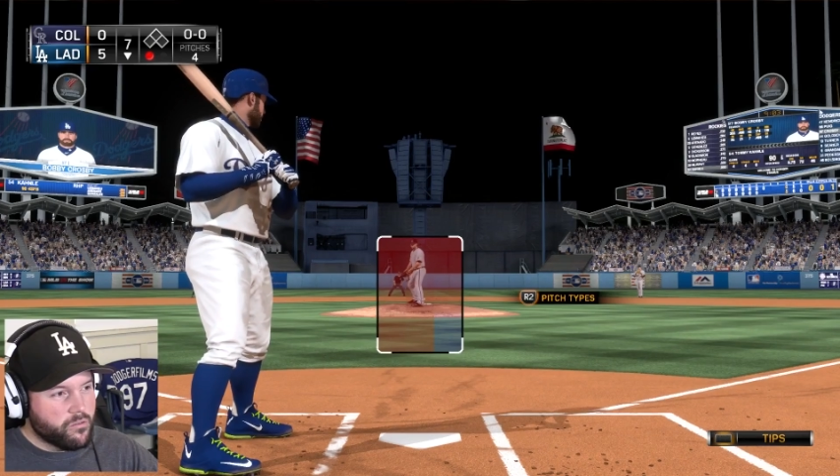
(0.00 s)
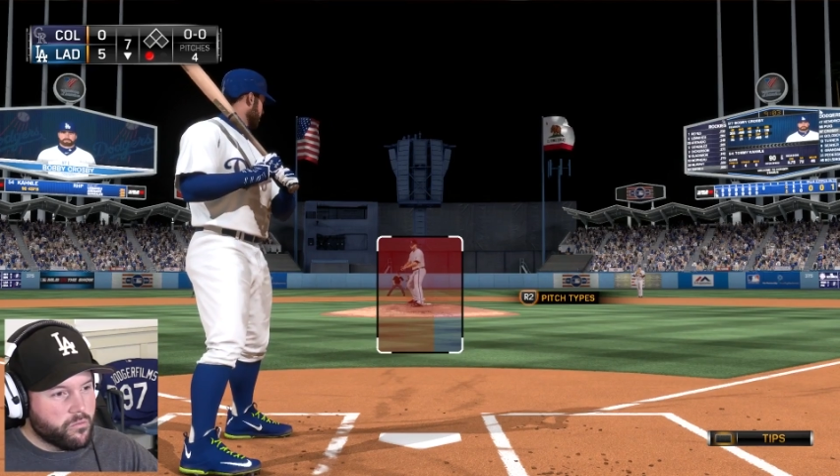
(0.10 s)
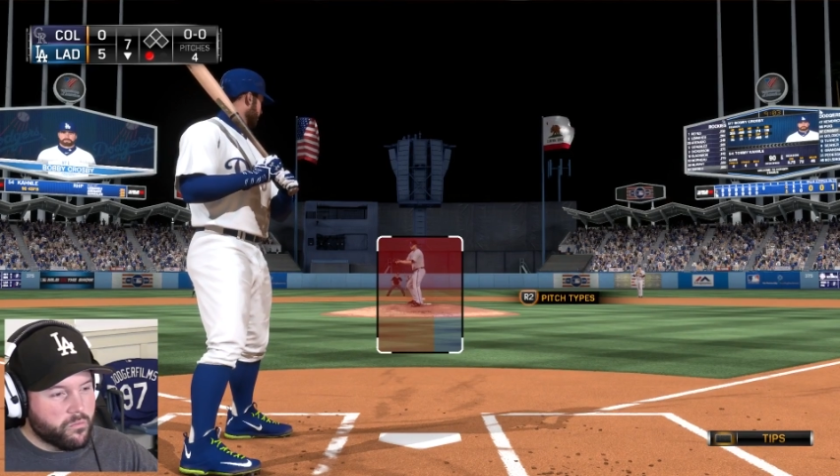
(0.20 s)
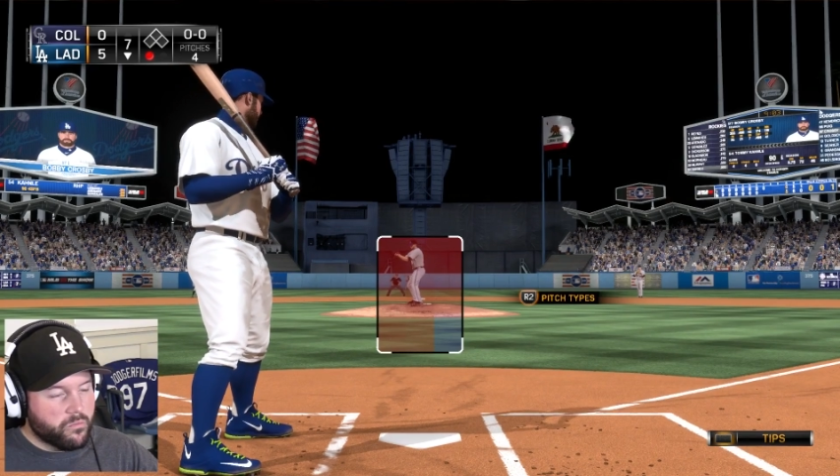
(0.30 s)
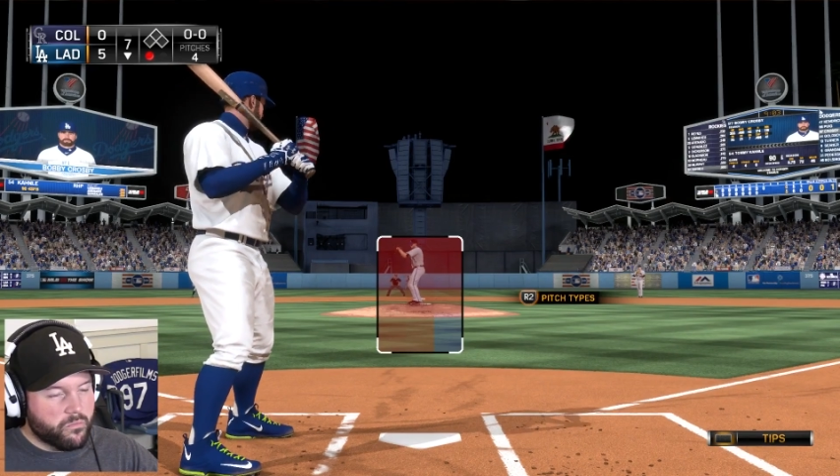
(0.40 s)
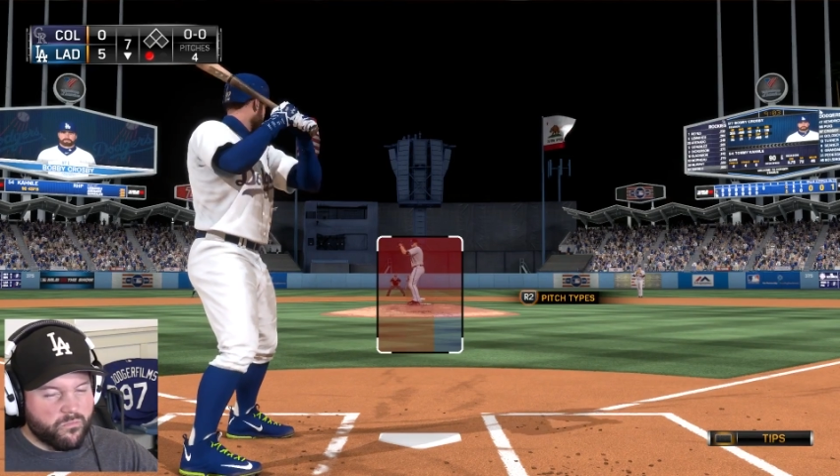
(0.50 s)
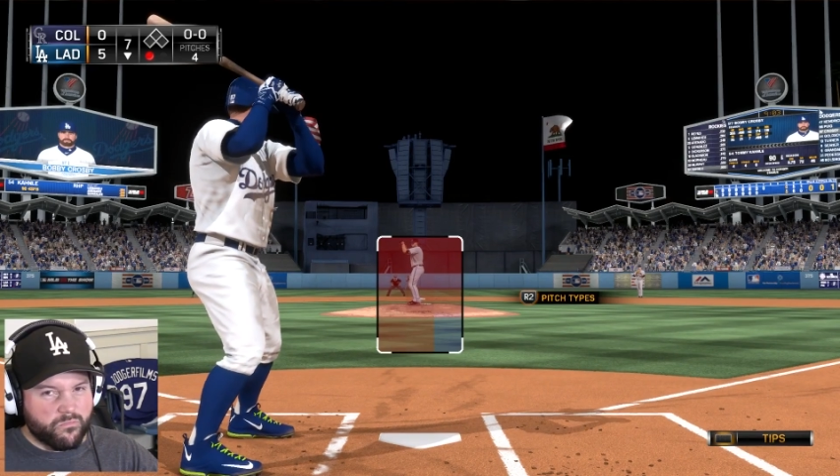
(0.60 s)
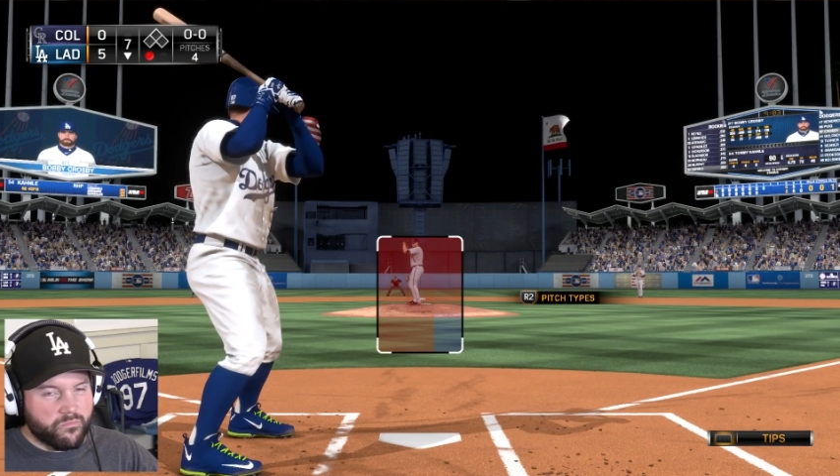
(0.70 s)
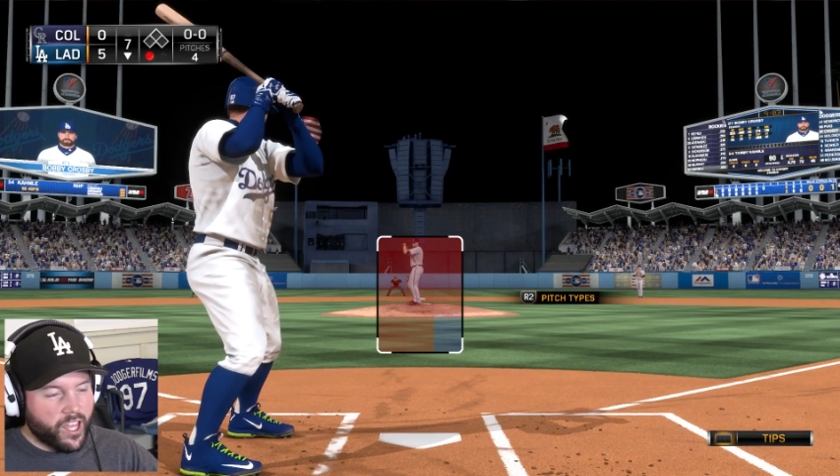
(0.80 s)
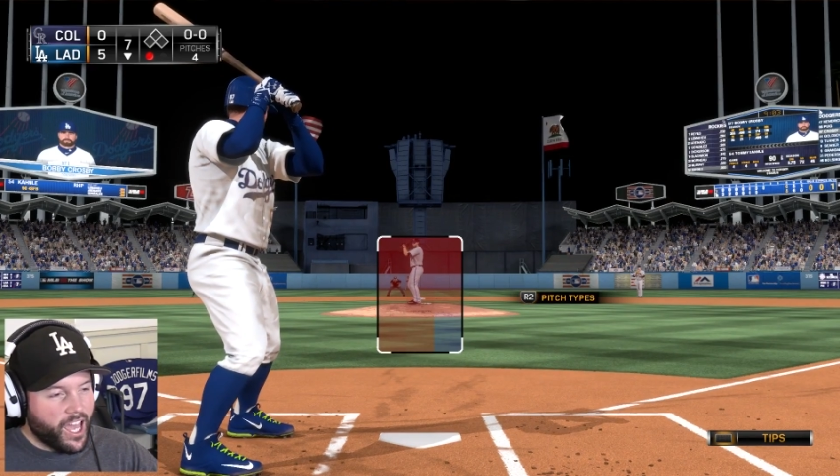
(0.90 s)
inning number
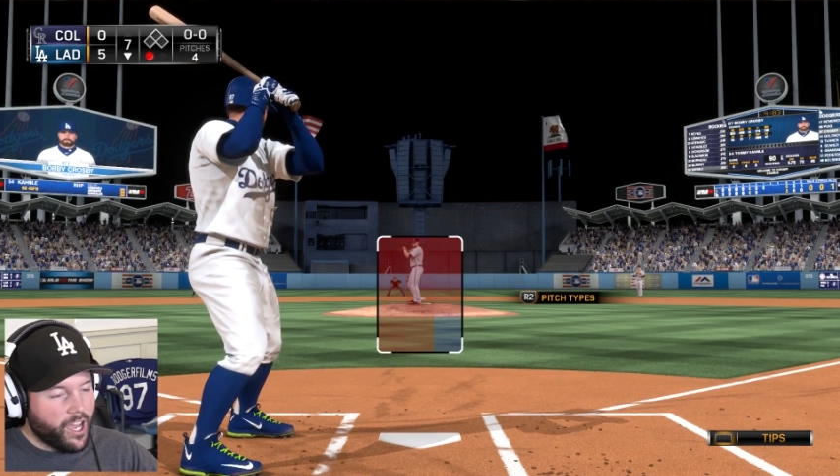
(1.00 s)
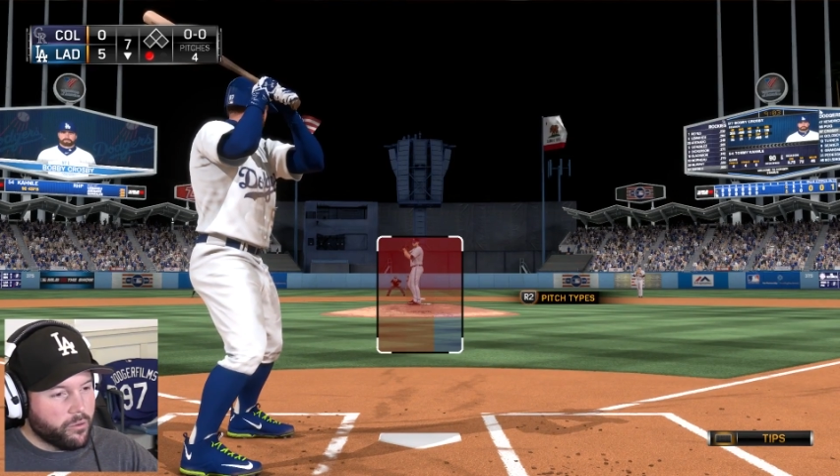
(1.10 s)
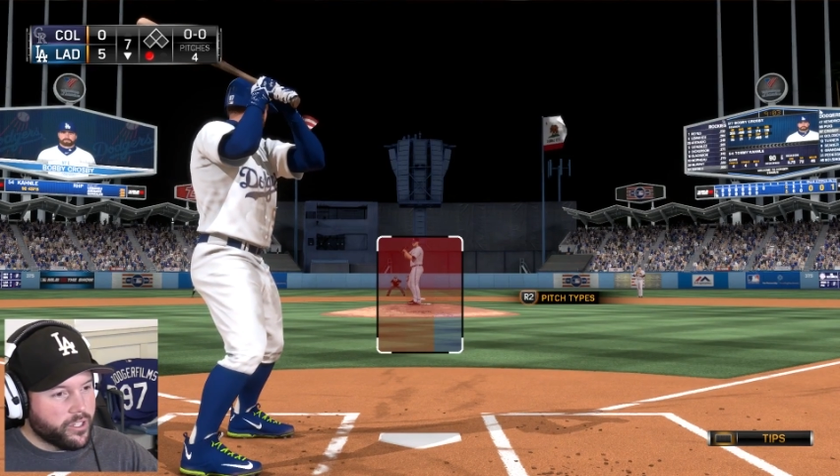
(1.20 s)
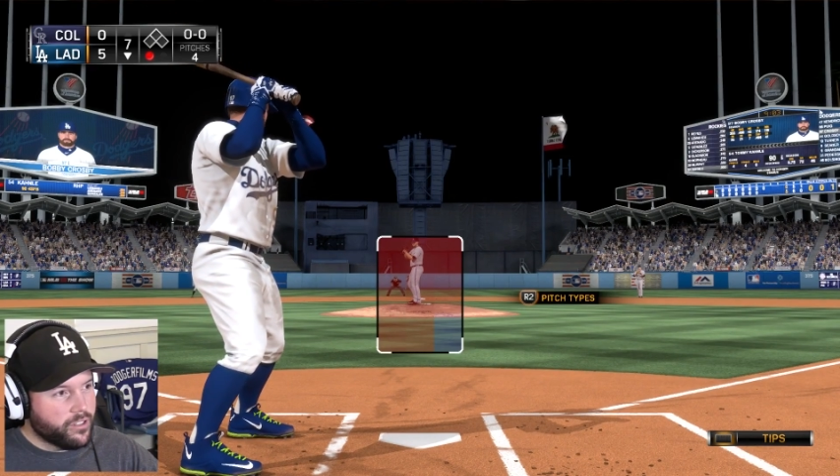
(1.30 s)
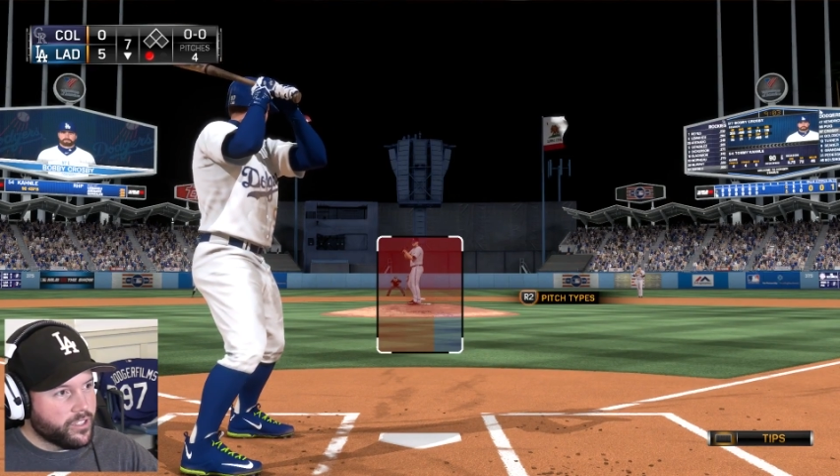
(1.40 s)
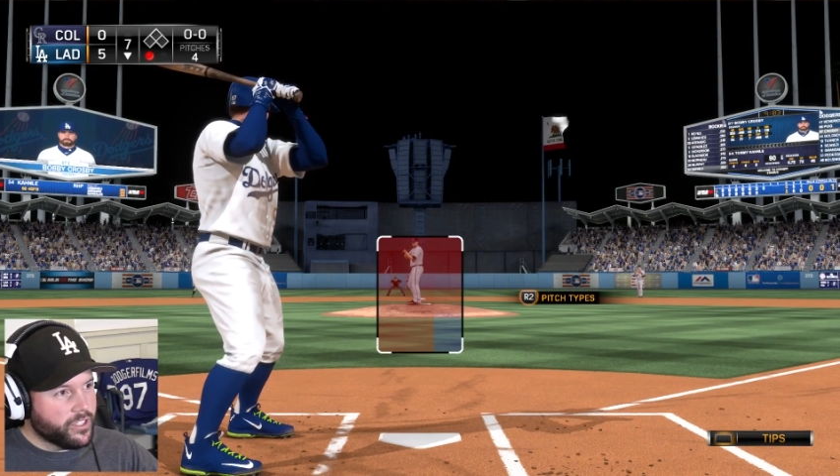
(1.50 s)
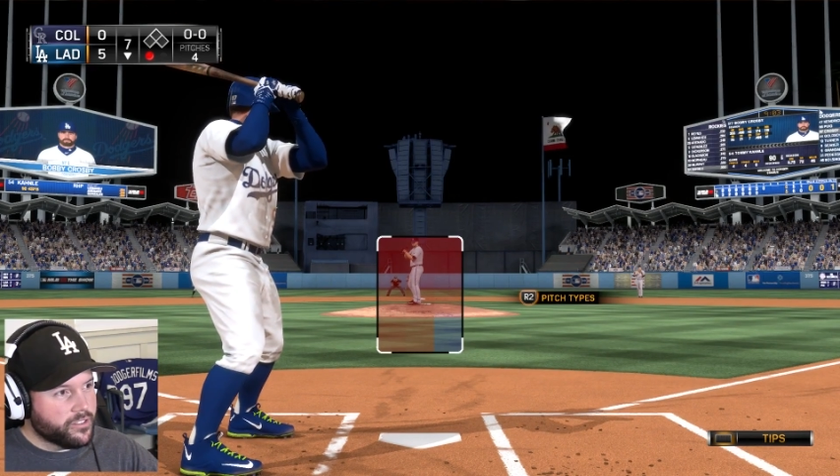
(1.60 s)
two, nah, we don't need